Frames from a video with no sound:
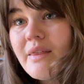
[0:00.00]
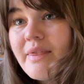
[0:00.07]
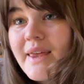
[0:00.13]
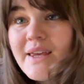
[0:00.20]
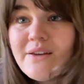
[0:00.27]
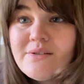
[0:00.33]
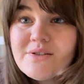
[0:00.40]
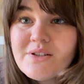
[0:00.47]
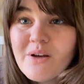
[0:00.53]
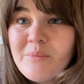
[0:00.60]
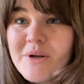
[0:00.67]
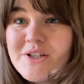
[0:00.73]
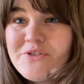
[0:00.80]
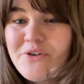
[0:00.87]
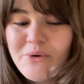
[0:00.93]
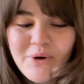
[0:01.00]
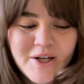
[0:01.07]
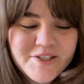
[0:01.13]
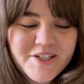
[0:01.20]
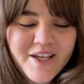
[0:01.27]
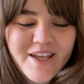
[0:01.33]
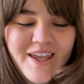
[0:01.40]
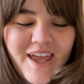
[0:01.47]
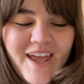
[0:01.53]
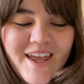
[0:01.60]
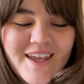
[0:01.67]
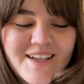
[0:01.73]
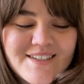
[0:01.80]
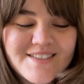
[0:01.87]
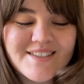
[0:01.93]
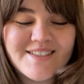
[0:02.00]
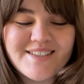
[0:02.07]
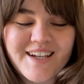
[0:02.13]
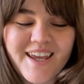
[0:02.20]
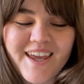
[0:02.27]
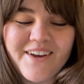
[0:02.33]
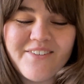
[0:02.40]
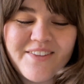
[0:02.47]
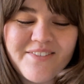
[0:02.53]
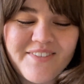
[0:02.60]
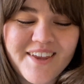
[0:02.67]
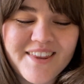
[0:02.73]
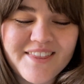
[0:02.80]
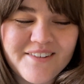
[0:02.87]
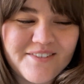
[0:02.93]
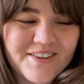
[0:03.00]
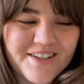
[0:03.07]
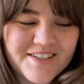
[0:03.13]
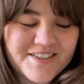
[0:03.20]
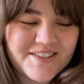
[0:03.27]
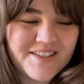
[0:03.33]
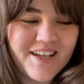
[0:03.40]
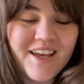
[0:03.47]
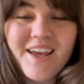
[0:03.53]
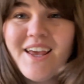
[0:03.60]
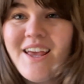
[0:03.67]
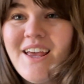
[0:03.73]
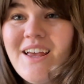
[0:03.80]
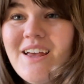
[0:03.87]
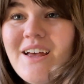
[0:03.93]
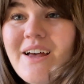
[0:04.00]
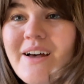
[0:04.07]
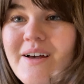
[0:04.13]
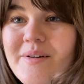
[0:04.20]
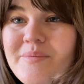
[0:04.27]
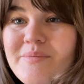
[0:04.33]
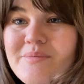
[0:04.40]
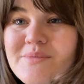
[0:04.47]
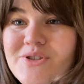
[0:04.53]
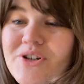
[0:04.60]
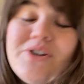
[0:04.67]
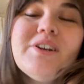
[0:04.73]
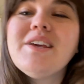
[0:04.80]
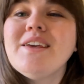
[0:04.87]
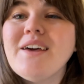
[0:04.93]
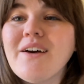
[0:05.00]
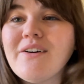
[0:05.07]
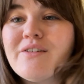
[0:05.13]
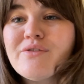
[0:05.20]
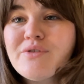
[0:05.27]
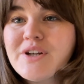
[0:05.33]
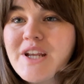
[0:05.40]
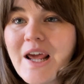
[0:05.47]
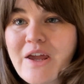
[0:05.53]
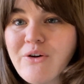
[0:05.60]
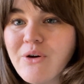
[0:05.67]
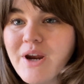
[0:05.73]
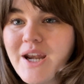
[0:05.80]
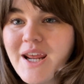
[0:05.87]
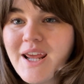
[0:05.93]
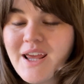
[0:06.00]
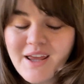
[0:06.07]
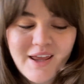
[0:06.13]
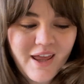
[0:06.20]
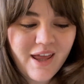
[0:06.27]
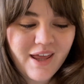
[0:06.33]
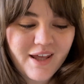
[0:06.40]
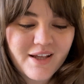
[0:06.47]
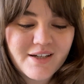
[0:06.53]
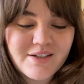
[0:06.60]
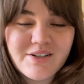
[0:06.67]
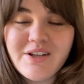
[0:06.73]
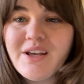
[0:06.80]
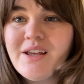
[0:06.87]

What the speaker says: Thank you so much for watching and sticking with me through this journey of redecorating. And